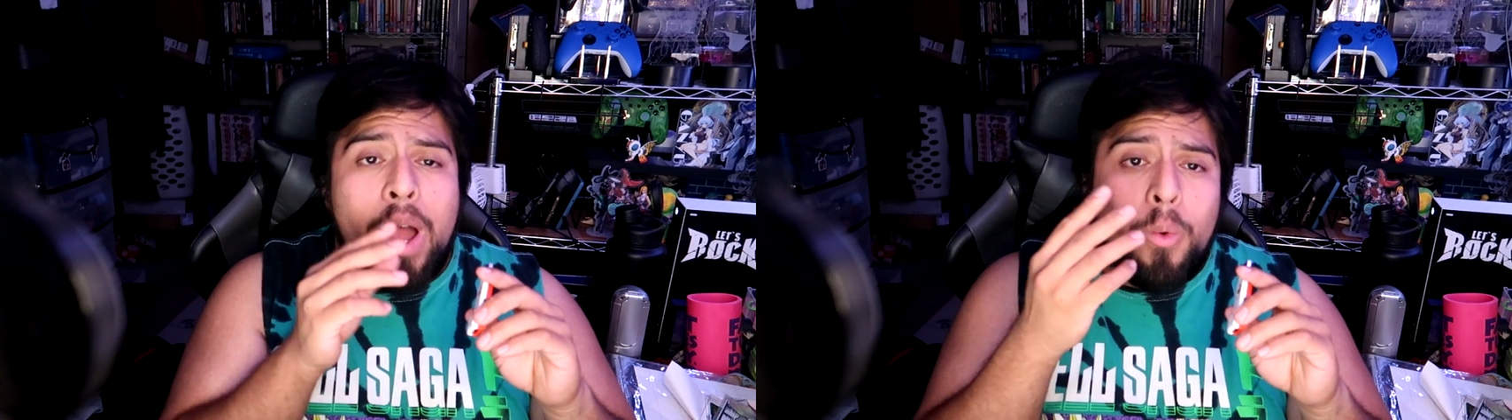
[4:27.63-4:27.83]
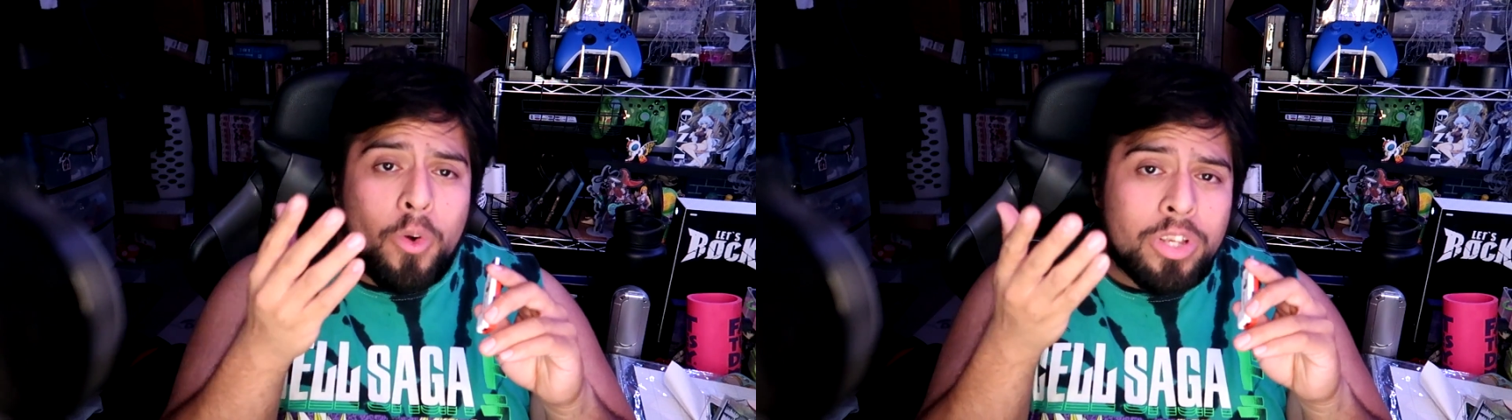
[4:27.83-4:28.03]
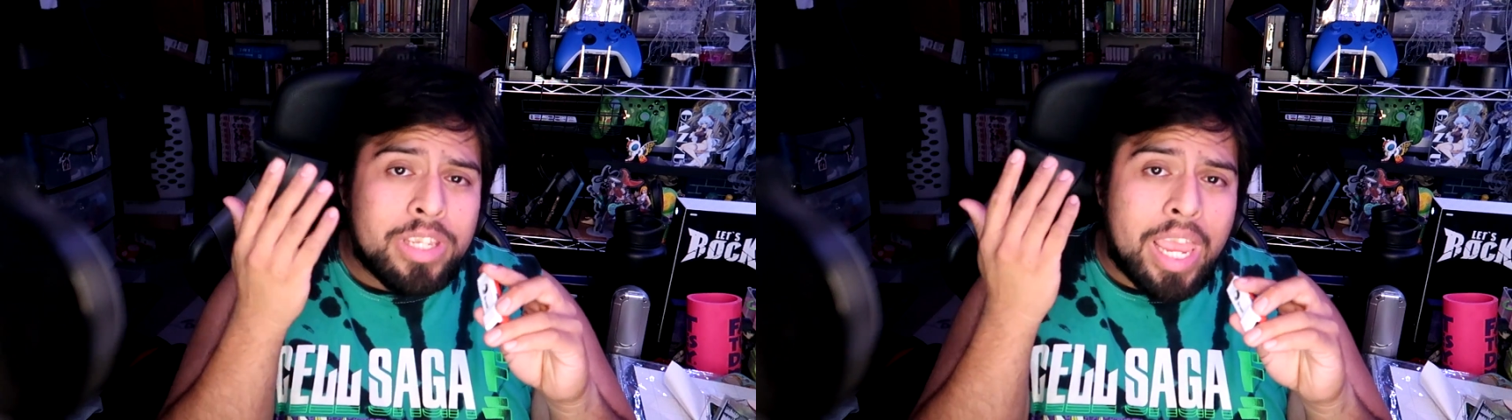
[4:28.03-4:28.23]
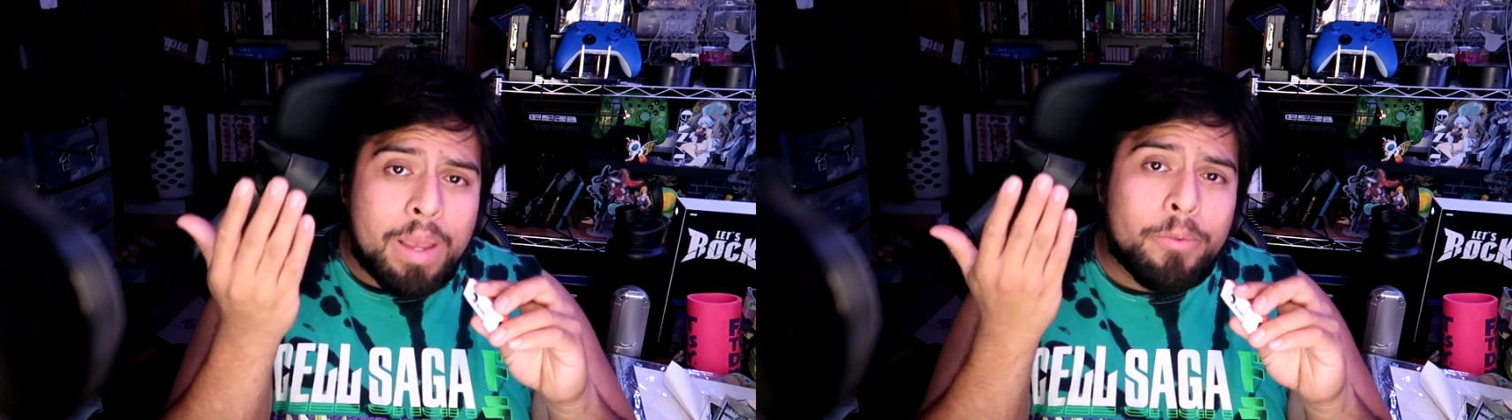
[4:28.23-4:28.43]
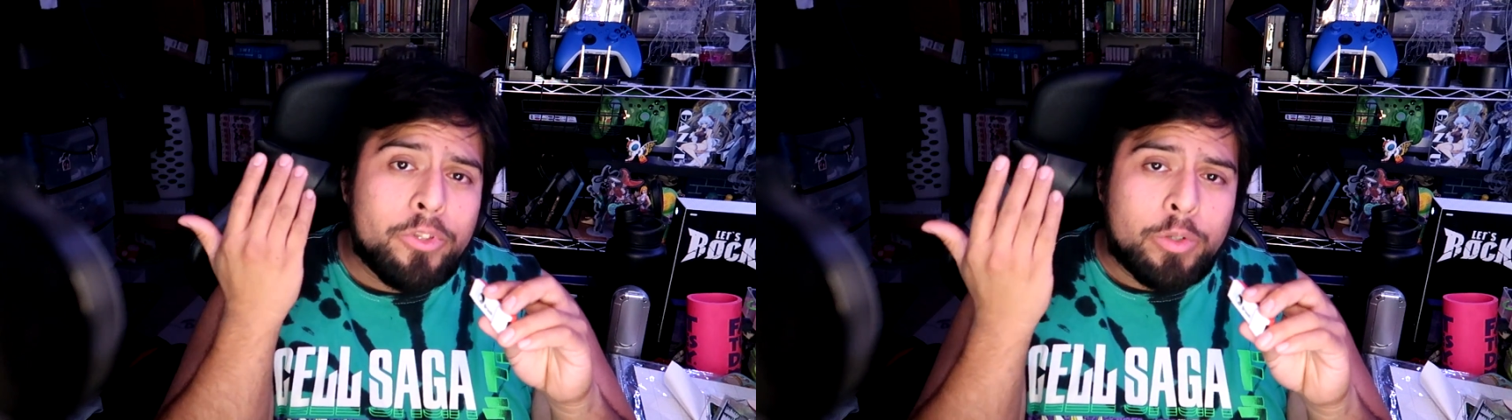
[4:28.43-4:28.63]
I was
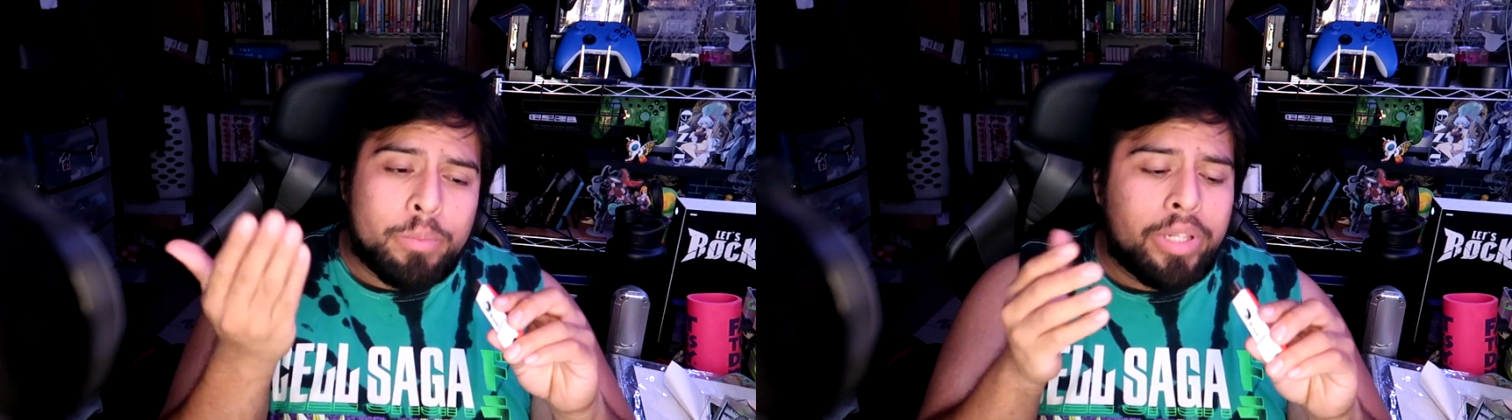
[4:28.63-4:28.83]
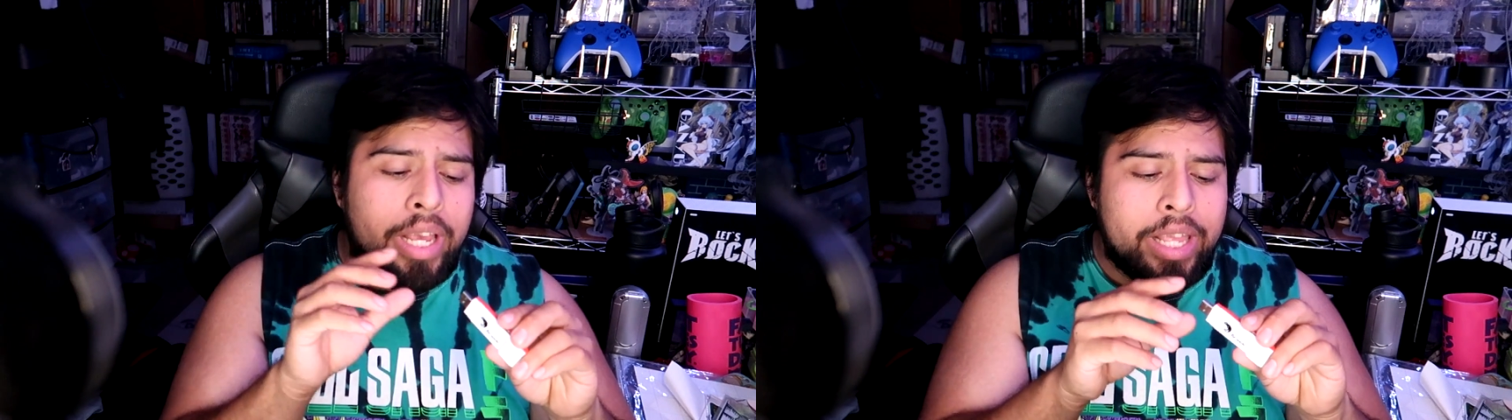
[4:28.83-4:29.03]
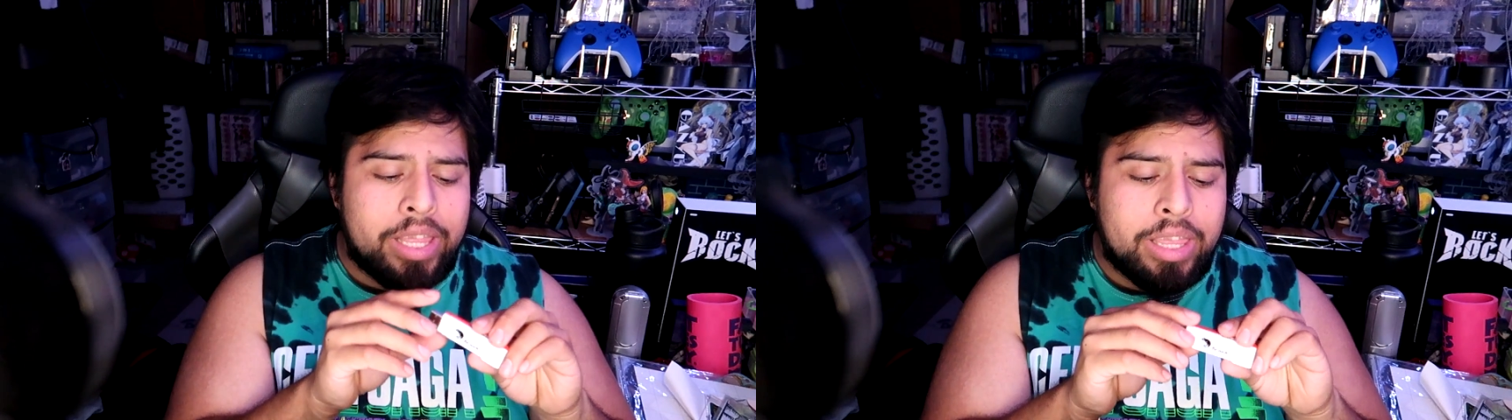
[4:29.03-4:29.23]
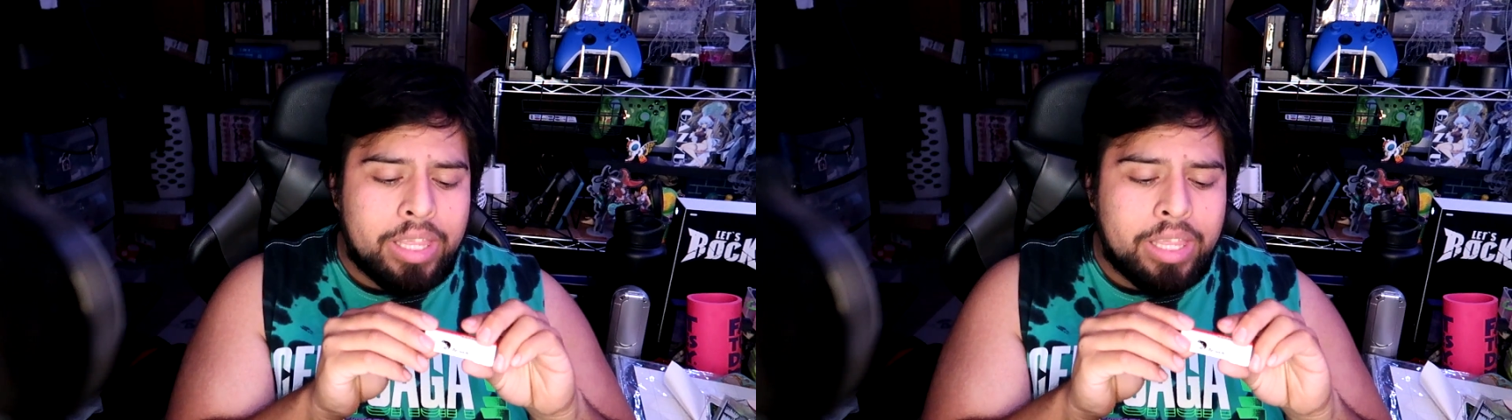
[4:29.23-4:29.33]
able to play